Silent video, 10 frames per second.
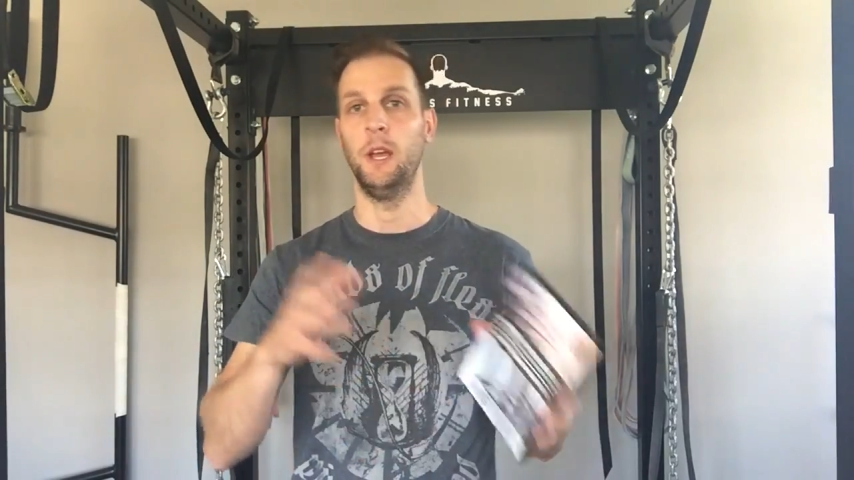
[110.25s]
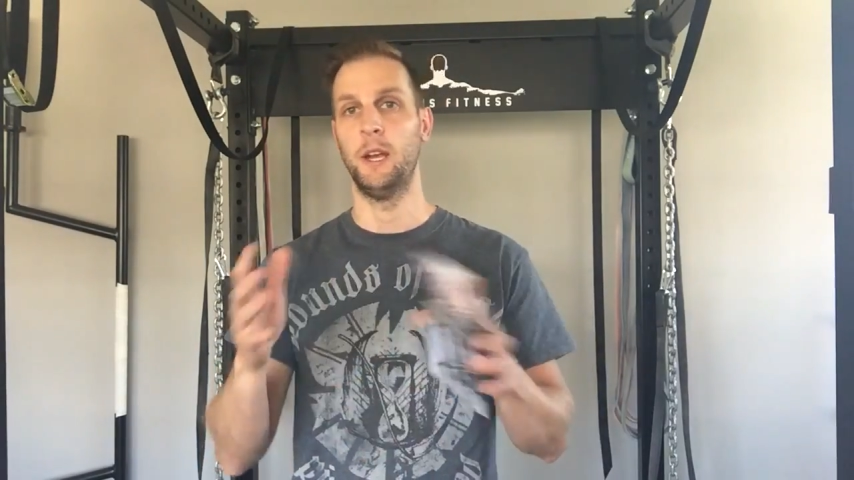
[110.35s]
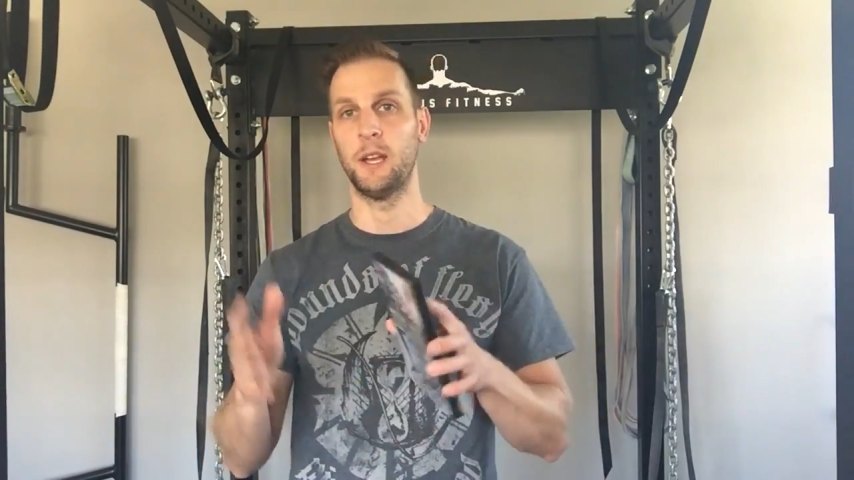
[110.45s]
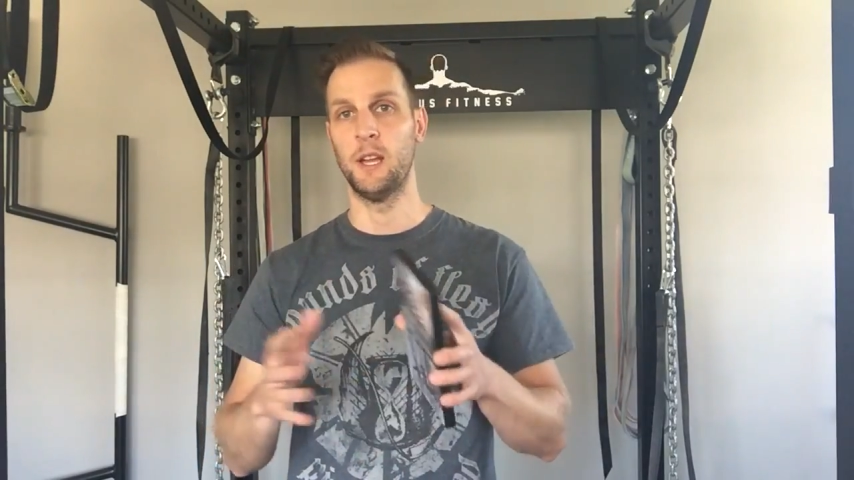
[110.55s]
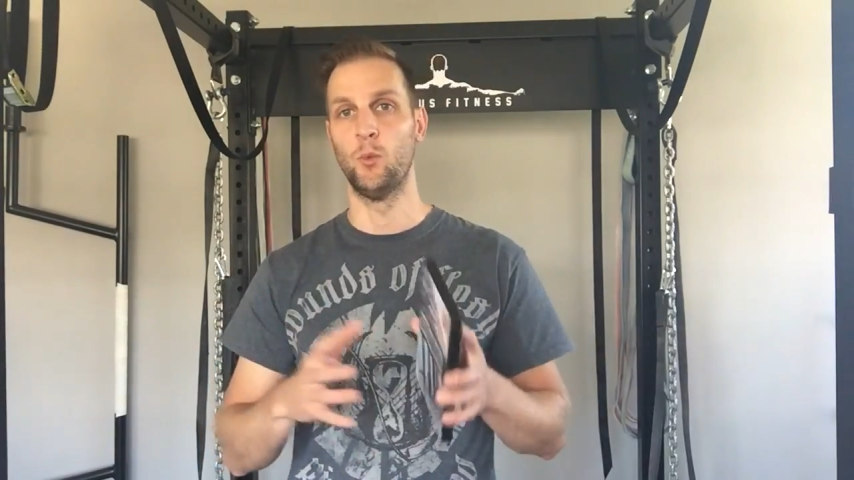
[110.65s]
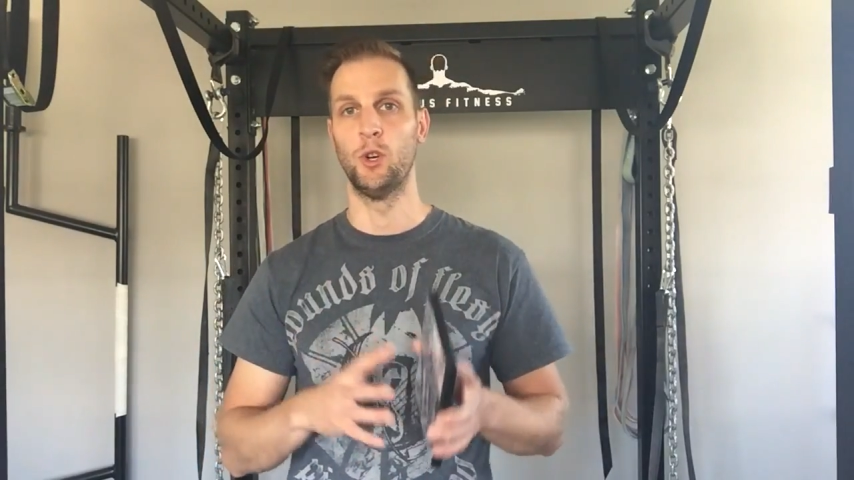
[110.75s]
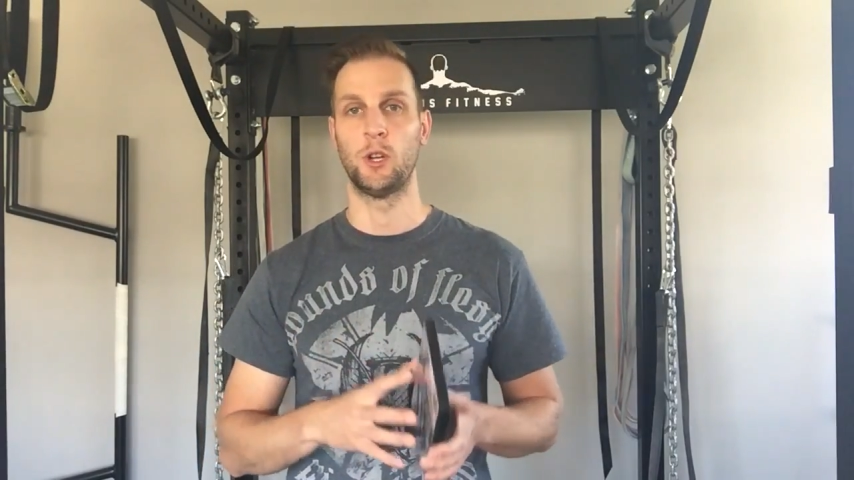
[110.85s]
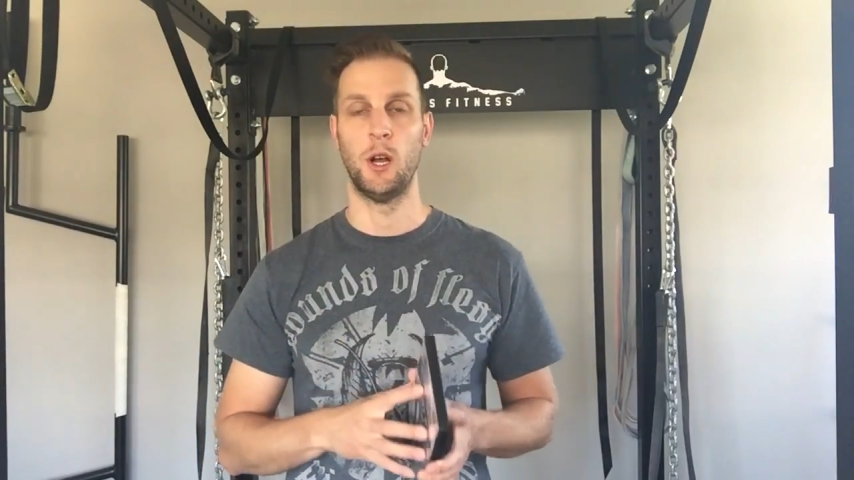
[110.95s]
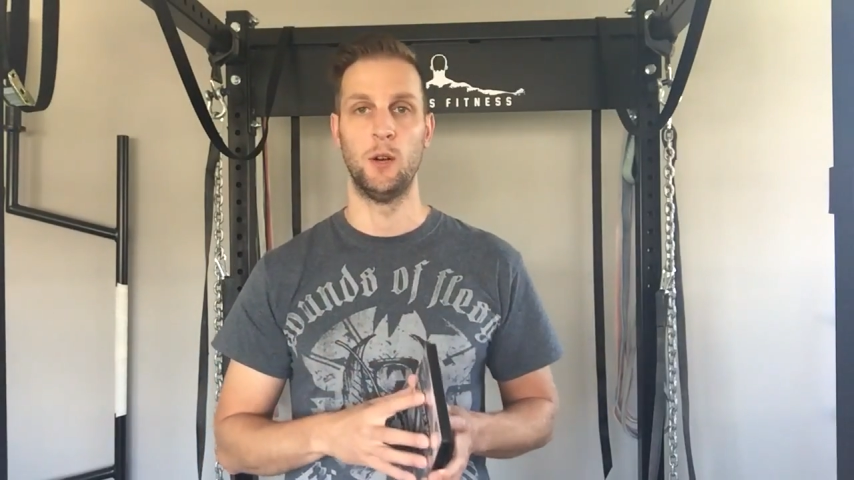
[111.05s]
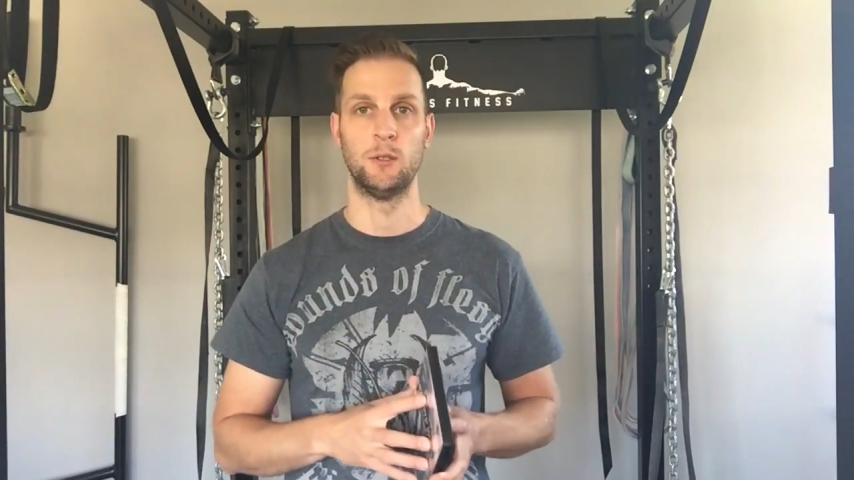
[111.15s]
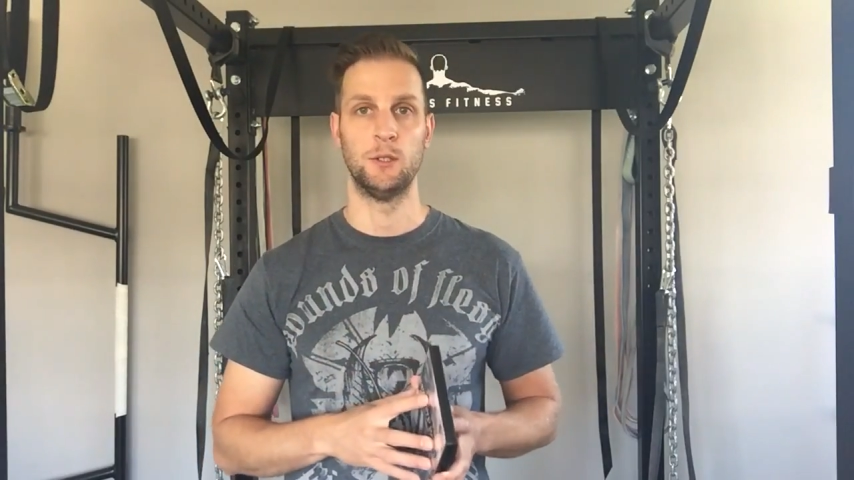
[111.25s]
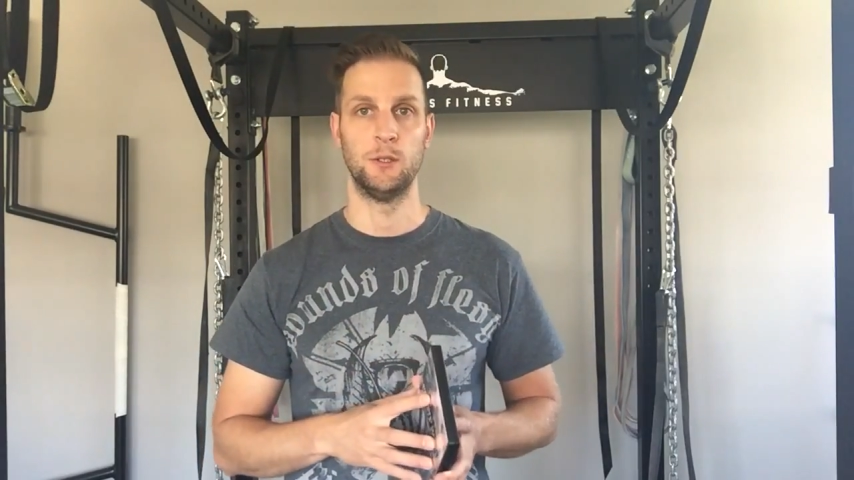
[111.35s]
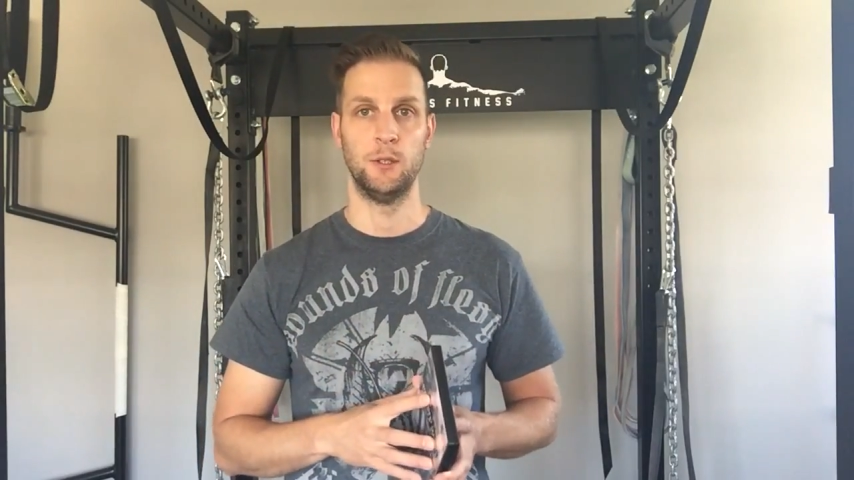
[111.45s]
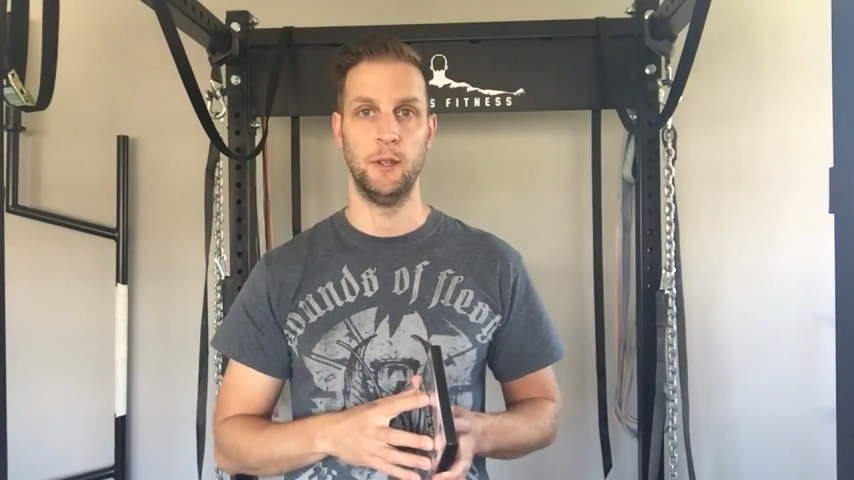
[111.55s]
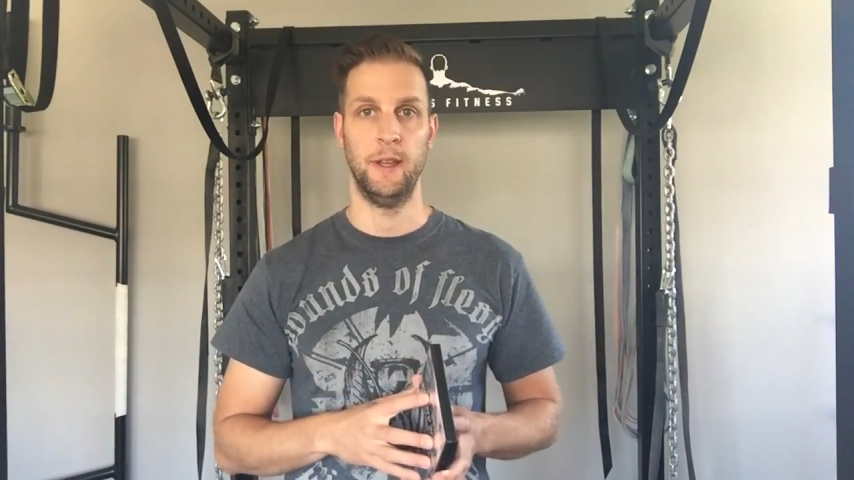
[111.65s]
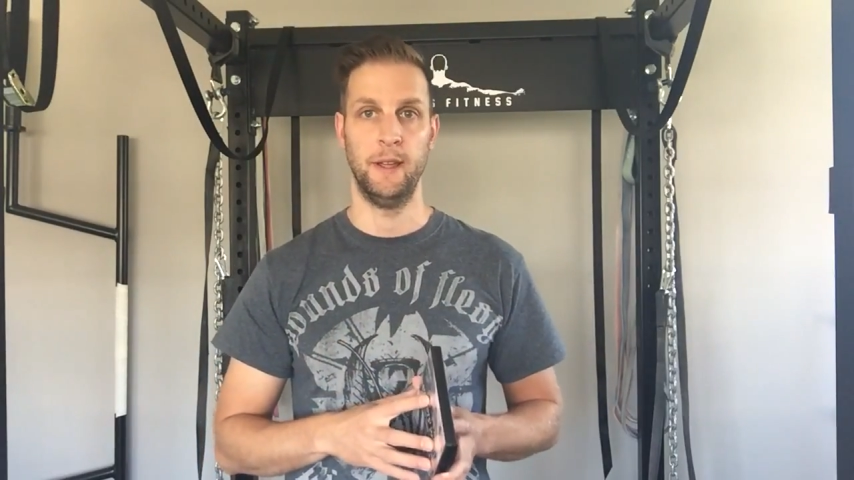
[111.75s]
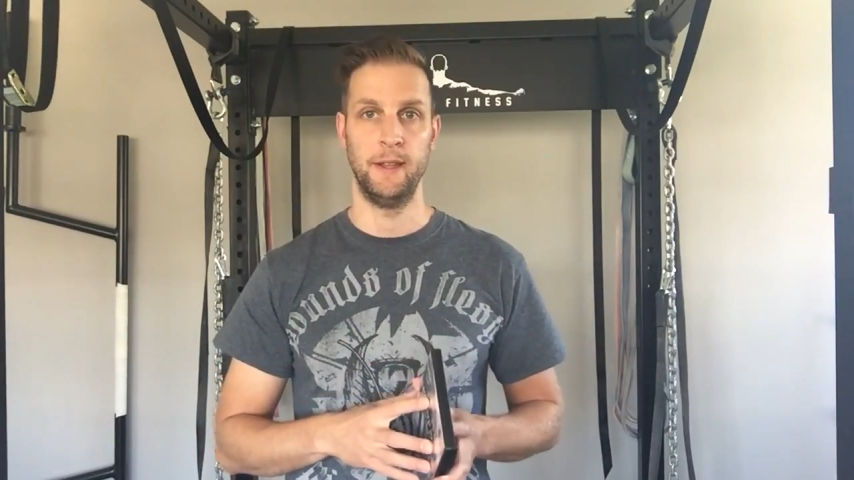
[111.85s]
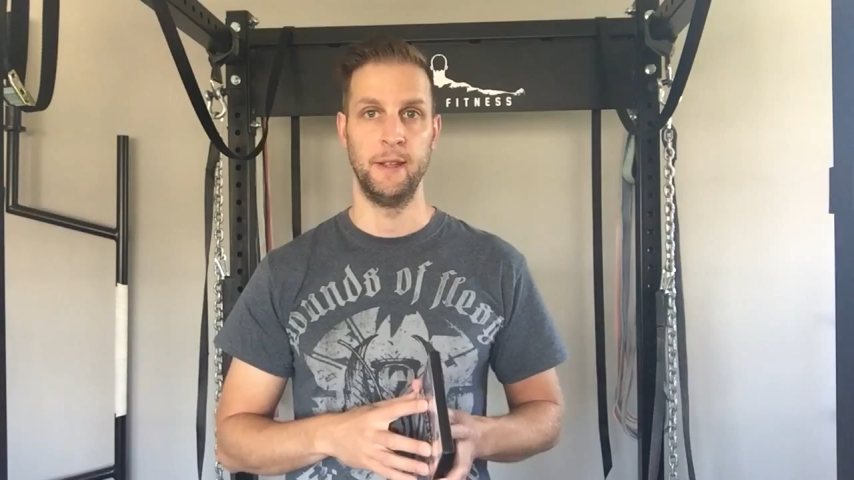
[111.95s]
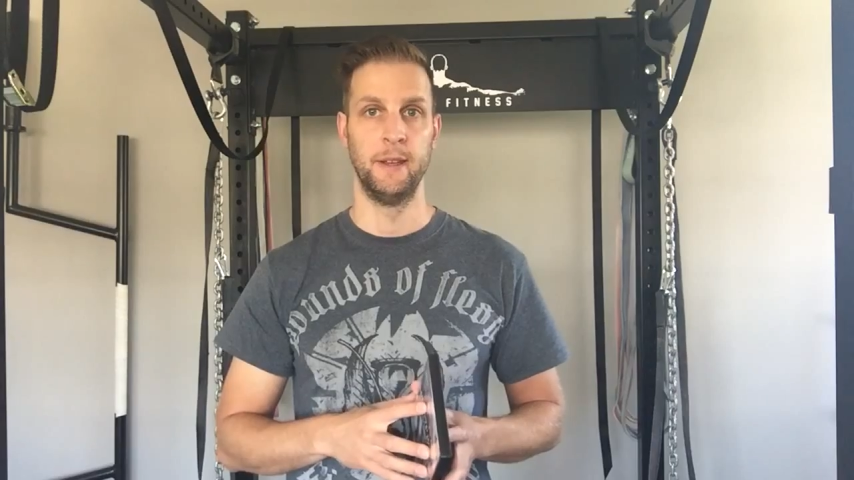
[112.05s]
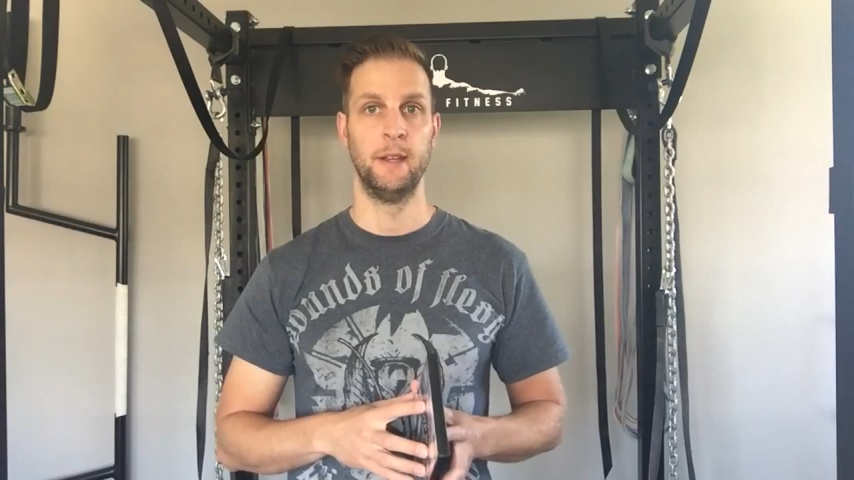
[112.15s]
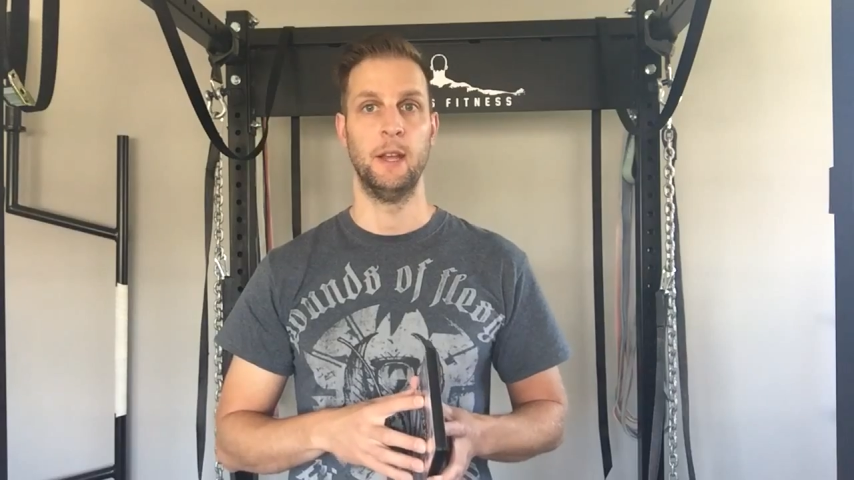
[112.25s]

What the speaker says: and again workout A